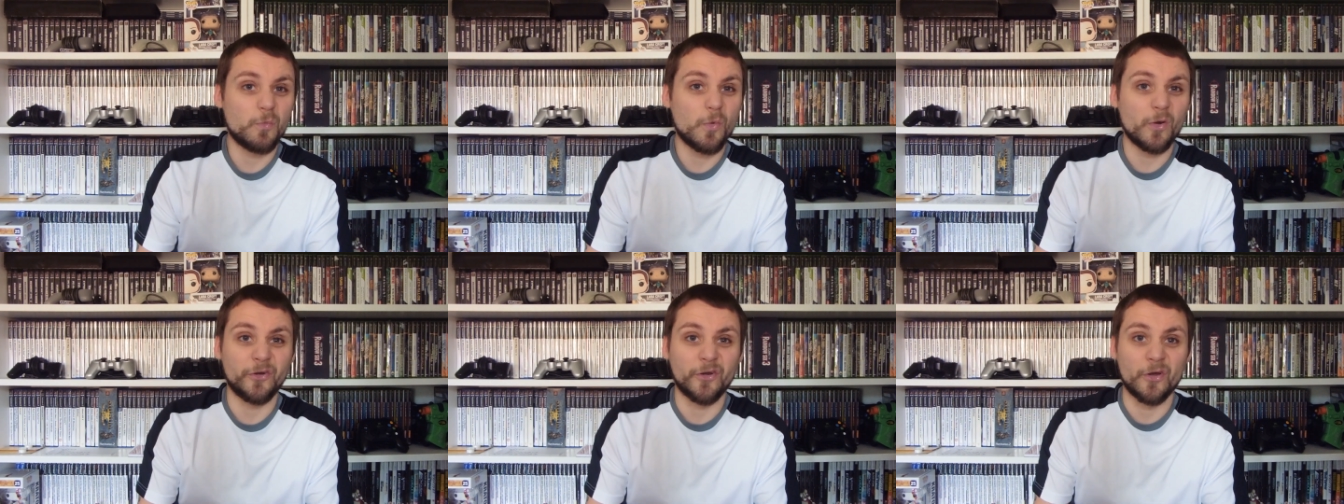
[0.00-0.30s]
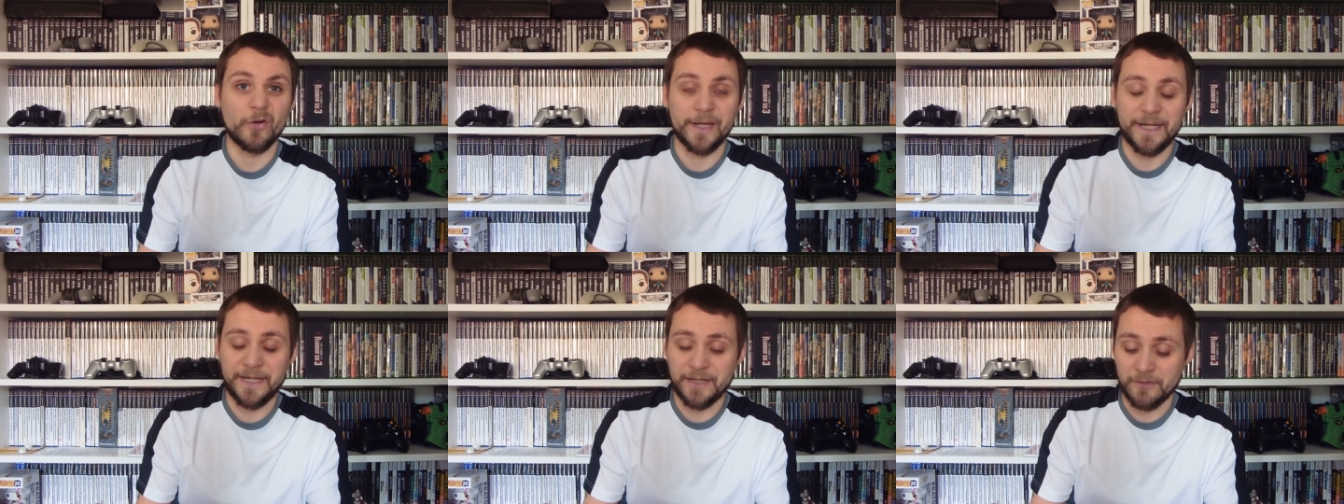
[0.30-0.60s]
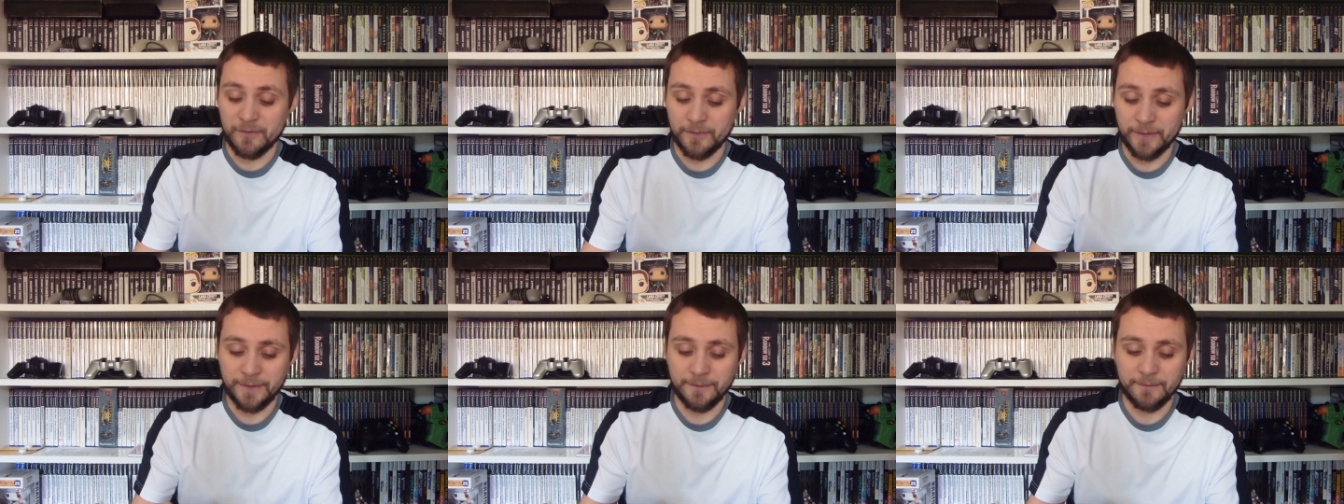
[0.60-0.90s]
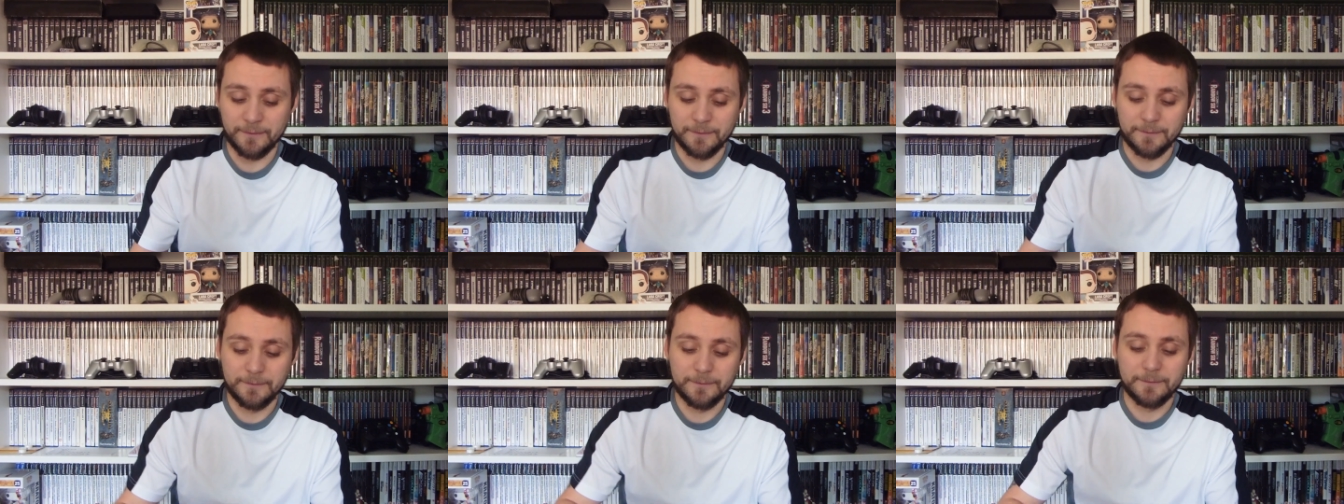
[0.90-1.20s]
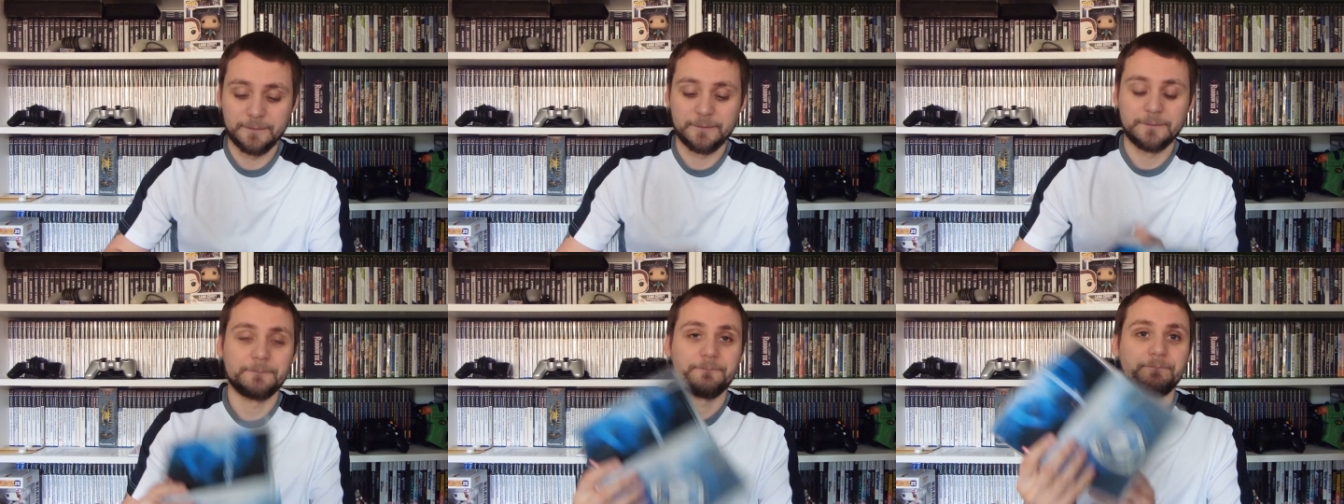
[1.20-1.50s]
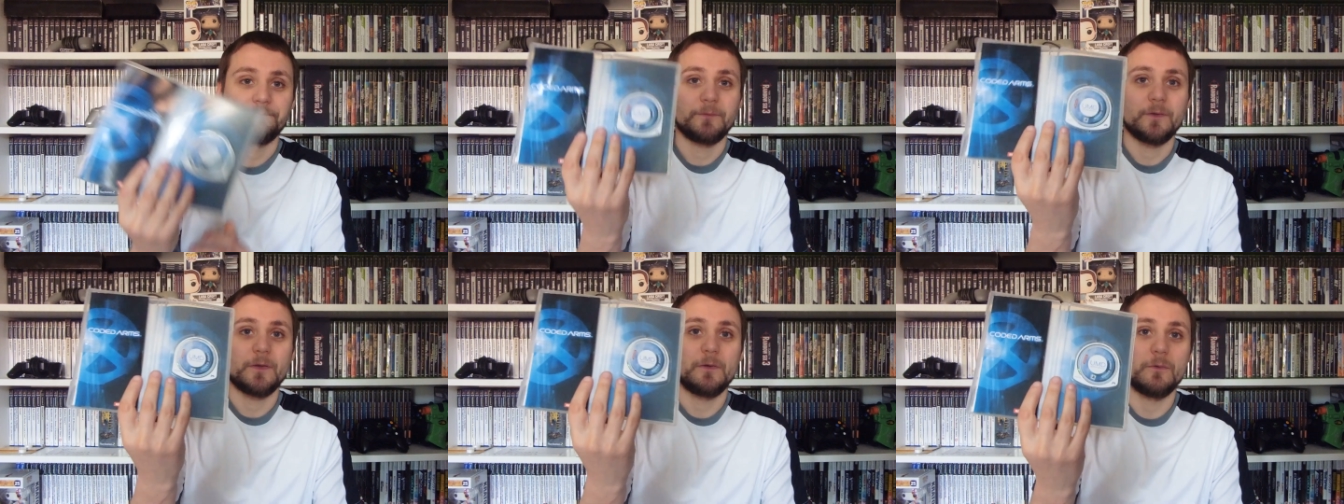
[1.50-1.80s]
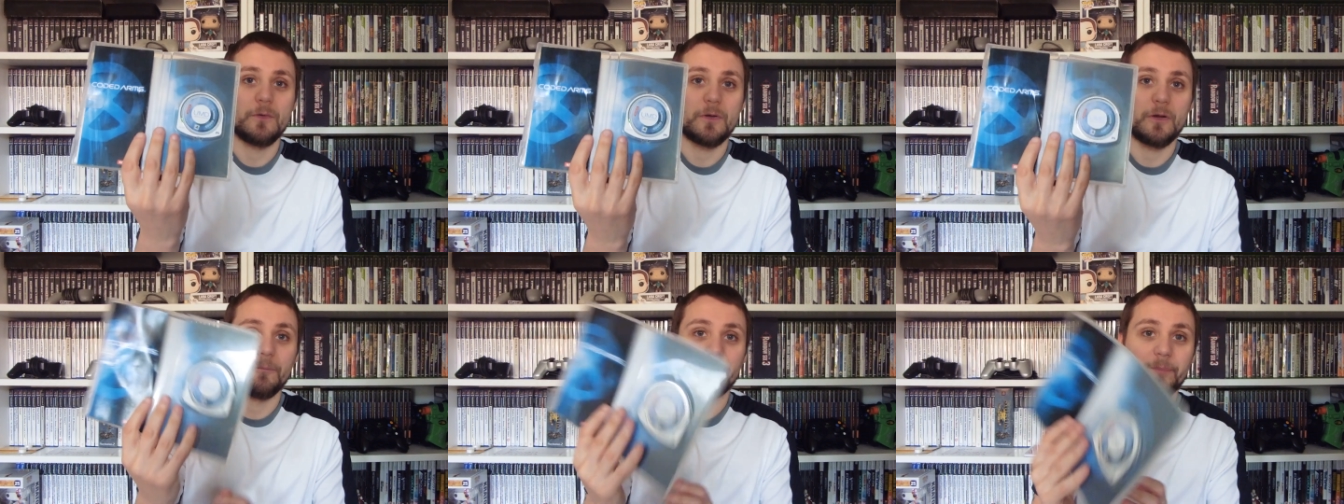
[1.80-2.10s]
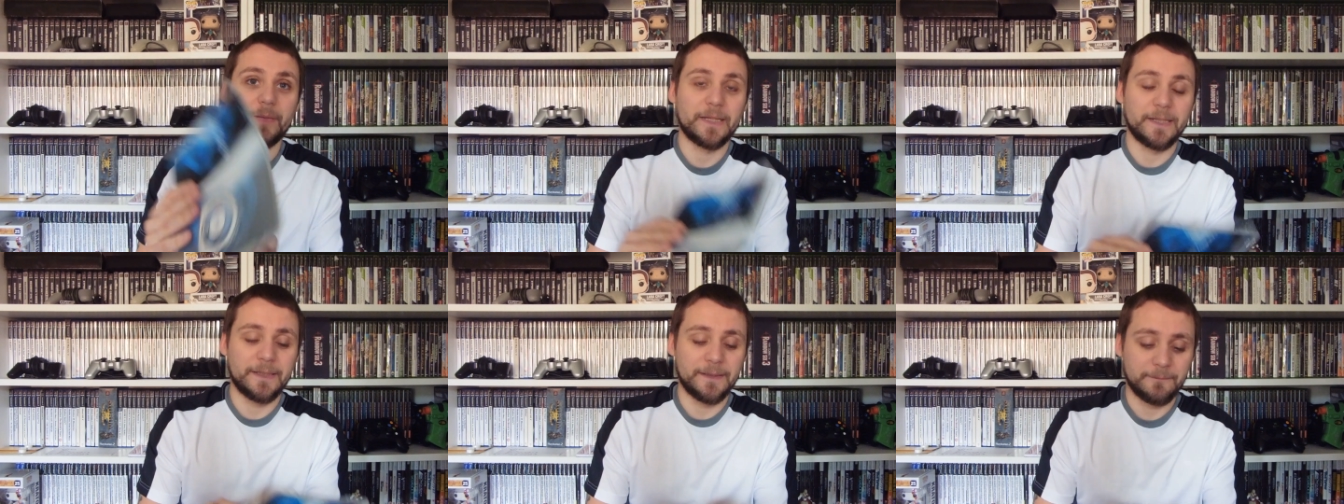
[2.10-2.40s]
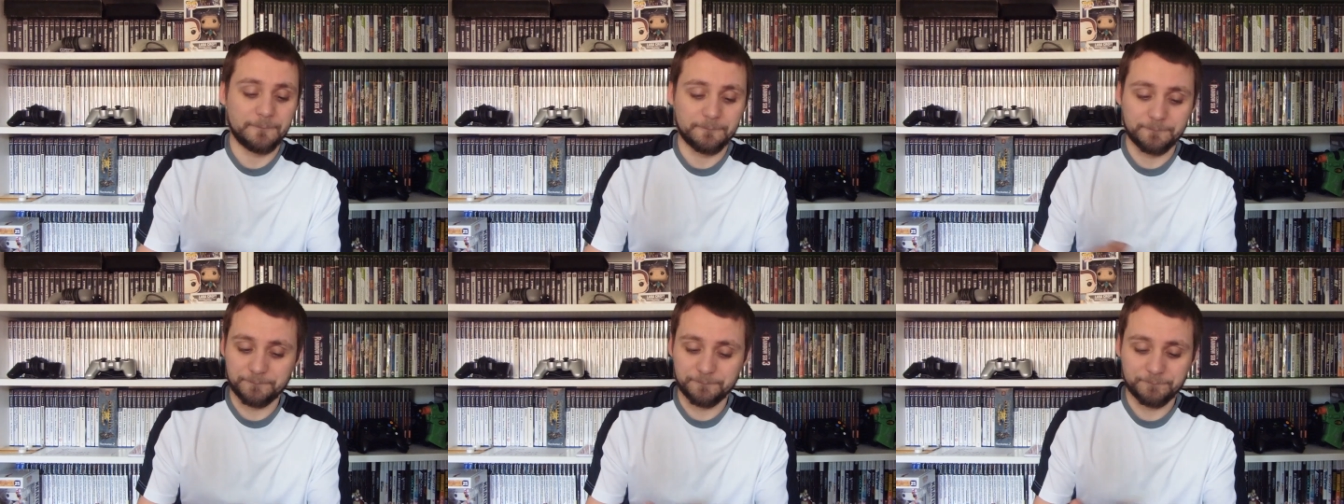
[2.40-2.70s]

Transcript: 199, all complete.